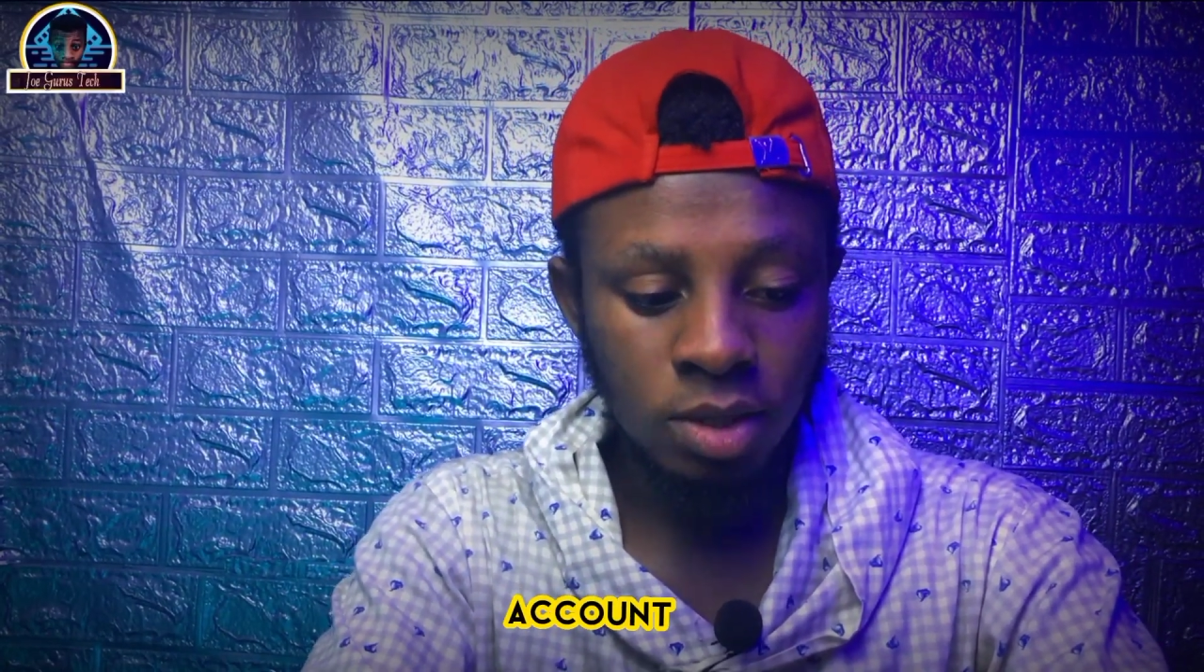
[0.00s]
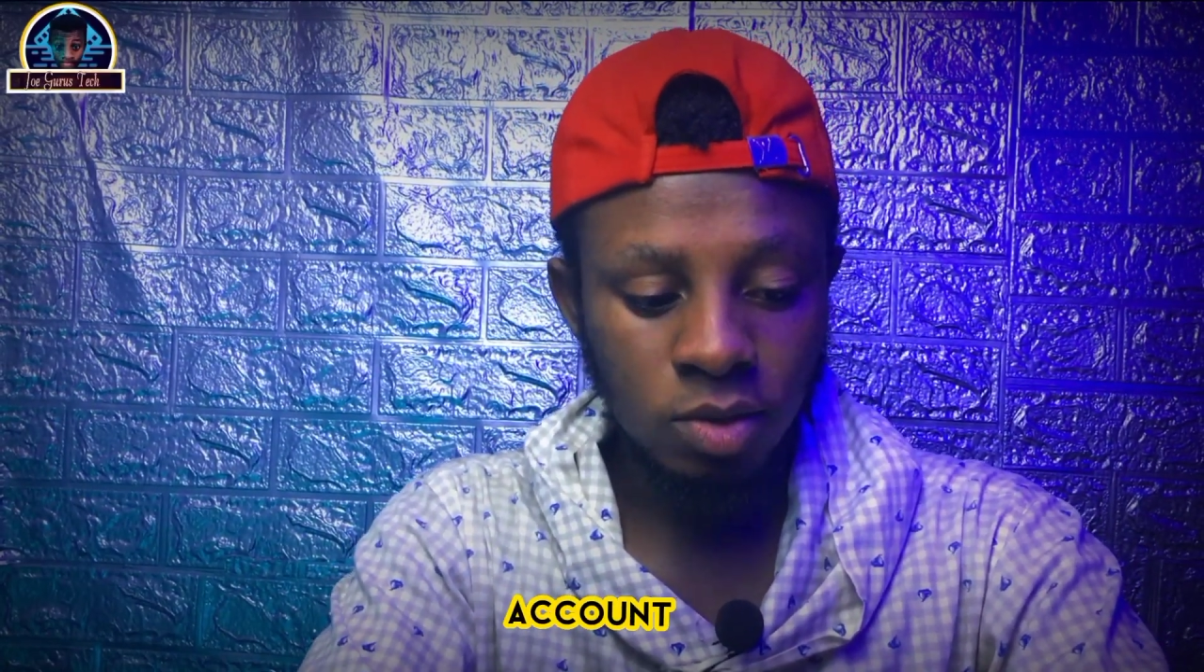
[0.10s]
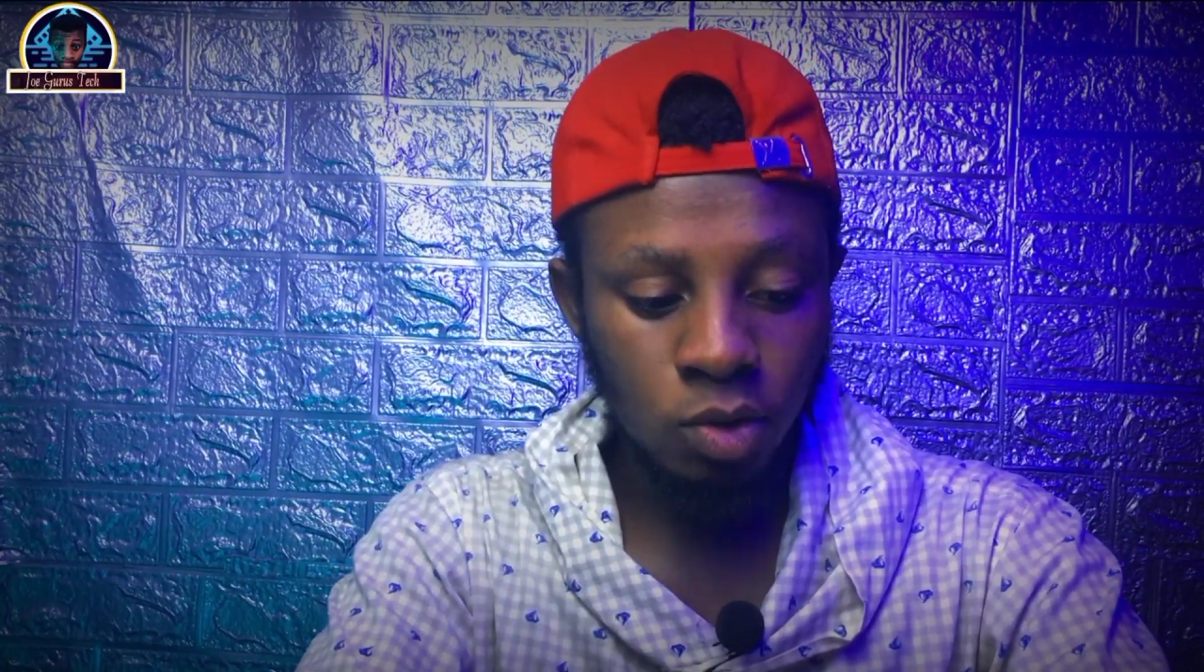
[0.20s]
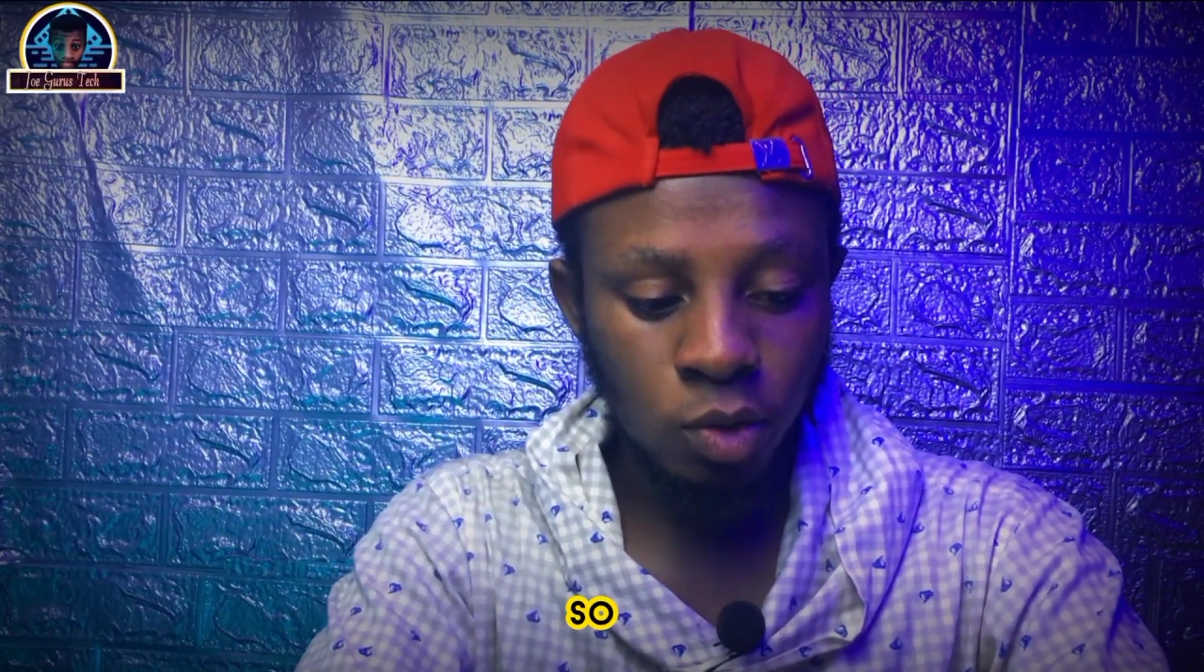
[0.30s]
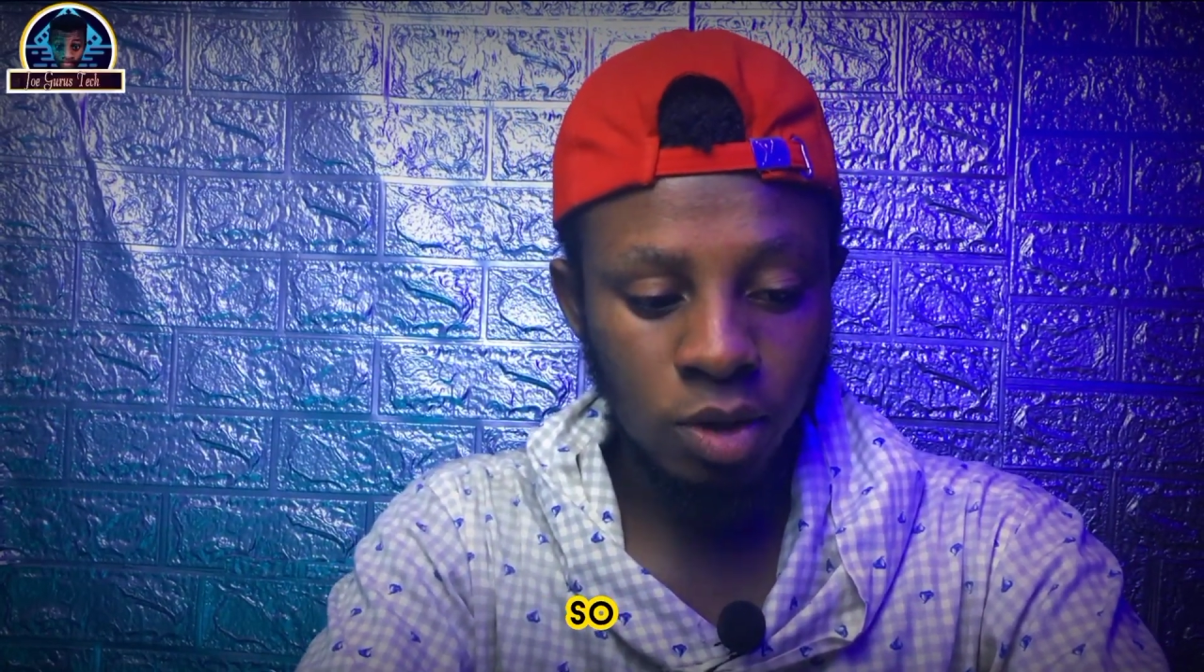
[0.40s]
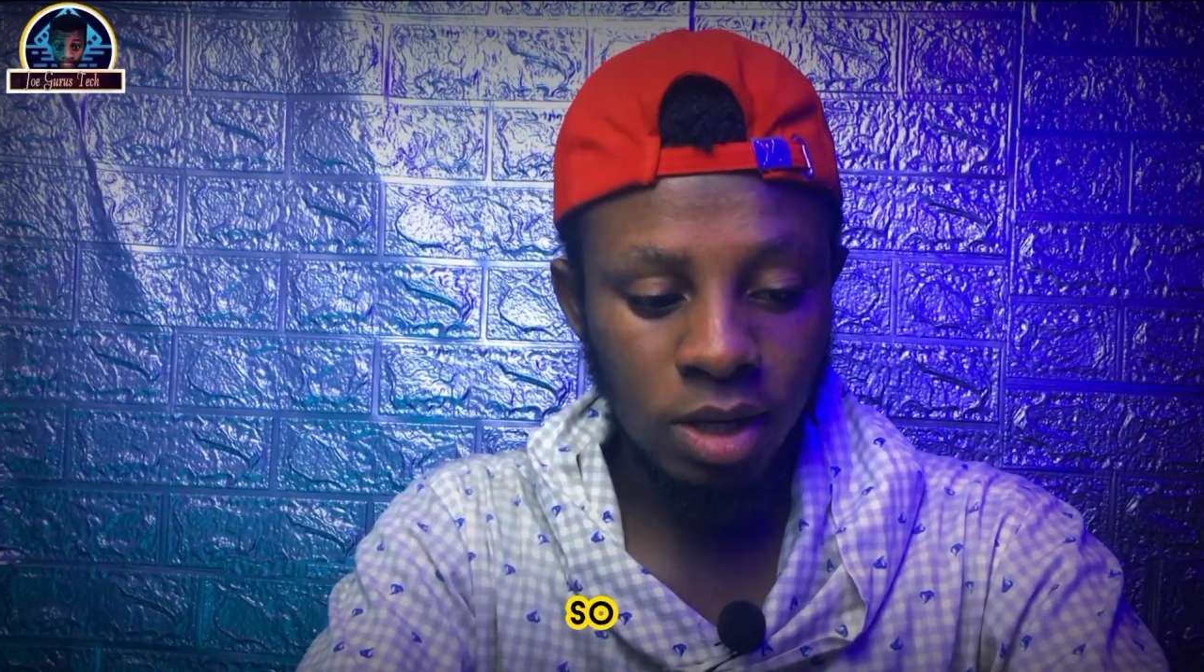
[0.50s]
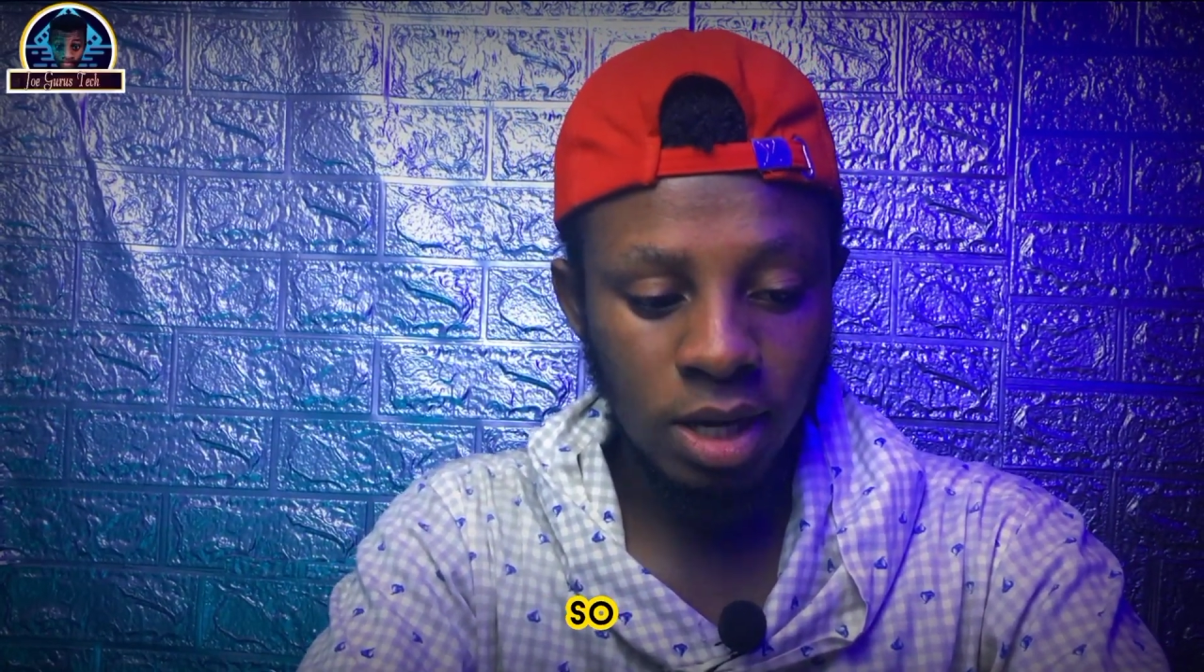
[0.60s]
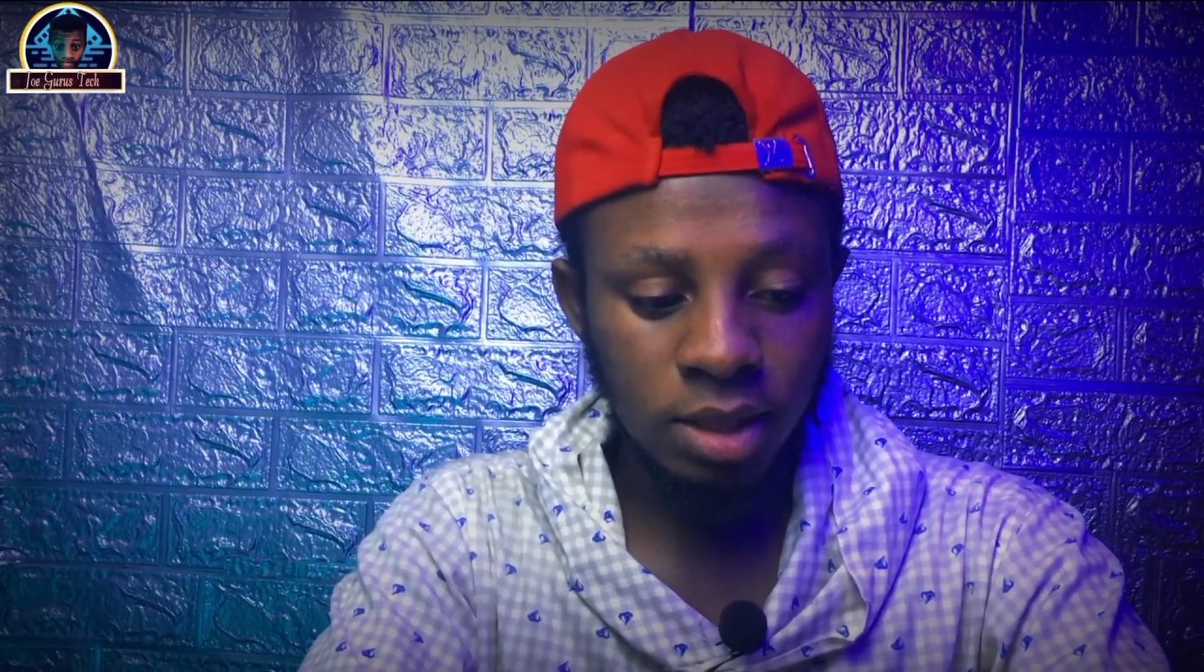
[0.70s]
So